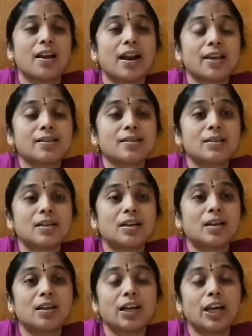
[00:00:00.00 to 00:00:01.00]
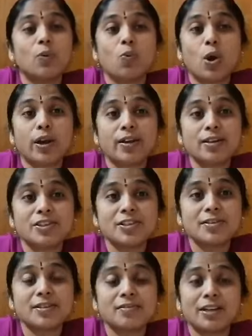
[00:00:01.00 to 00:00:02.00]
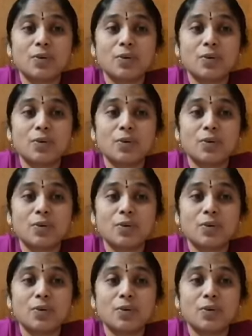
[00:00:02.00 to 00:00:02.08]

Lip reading: Next, in water, children,